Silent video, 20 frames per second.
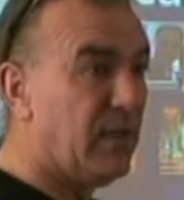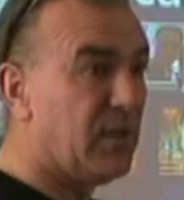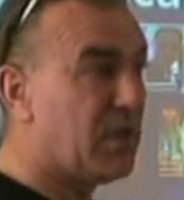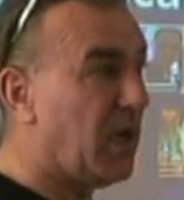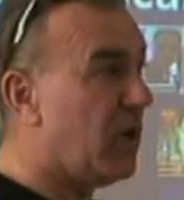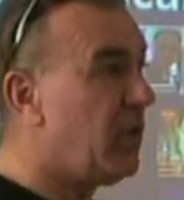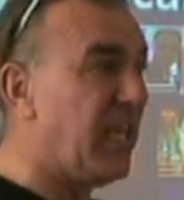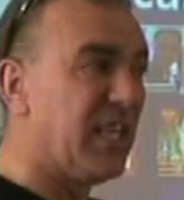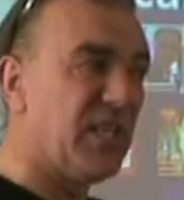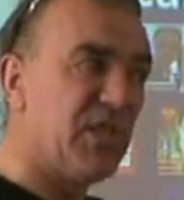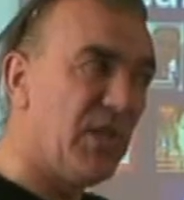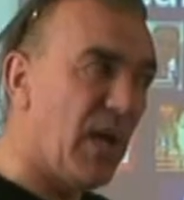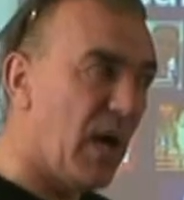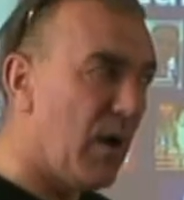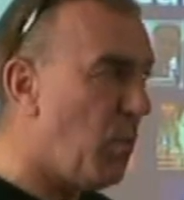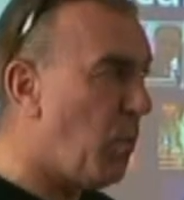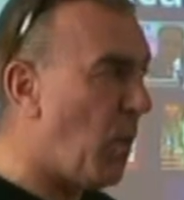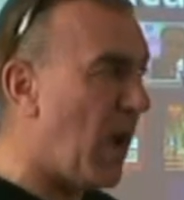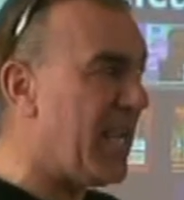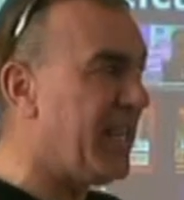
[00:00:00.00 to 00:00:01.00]
So there's
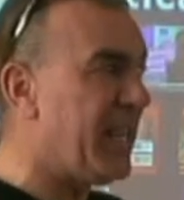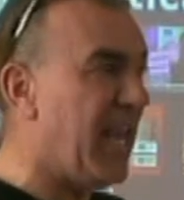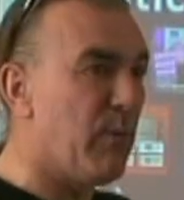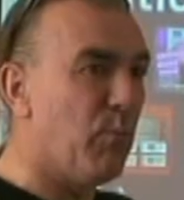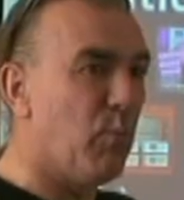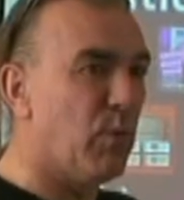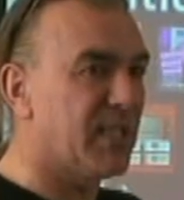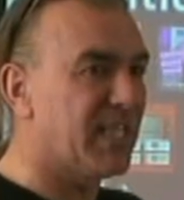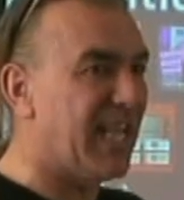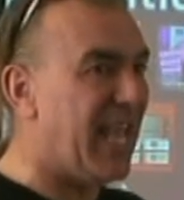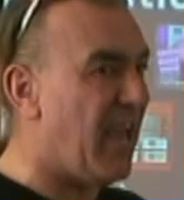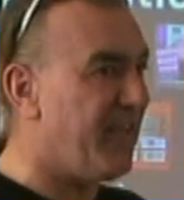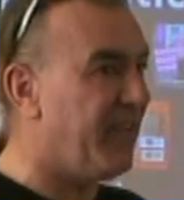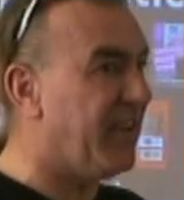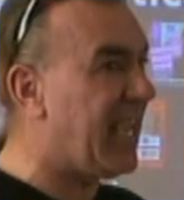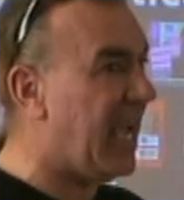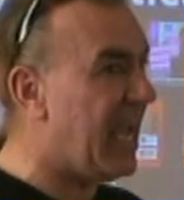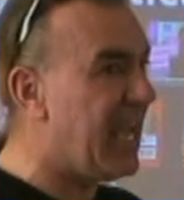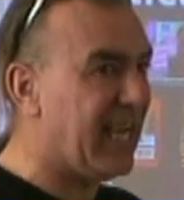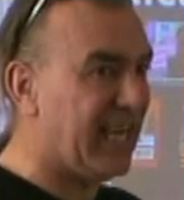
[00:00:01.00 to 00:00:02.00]
no way they want to
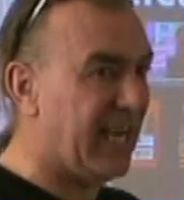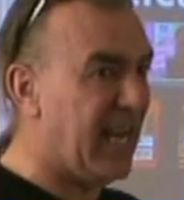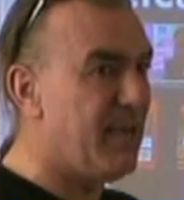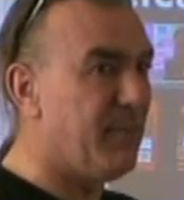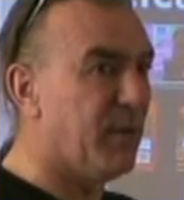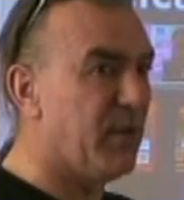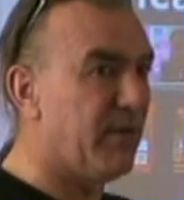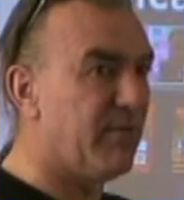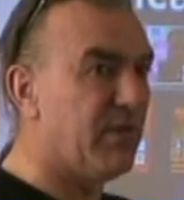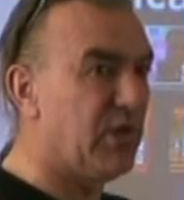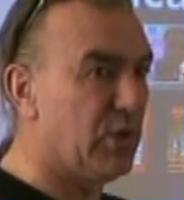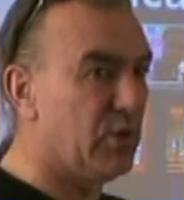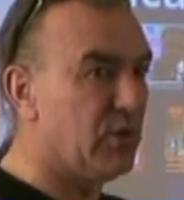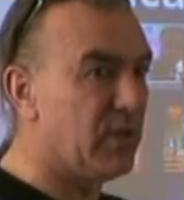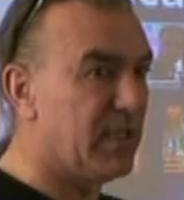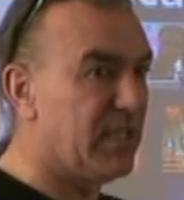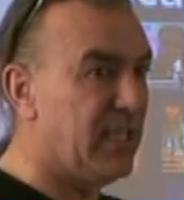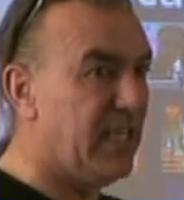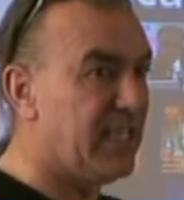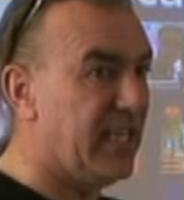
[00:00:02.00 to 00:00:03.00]
ever get a claim on their
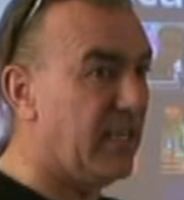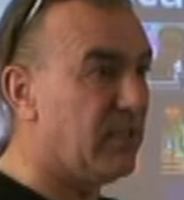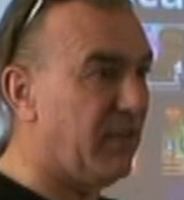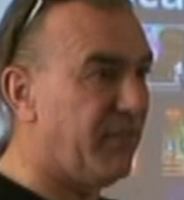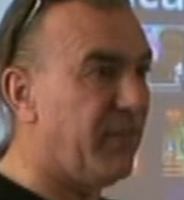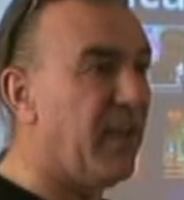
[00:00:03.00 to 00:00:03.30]
insurance details.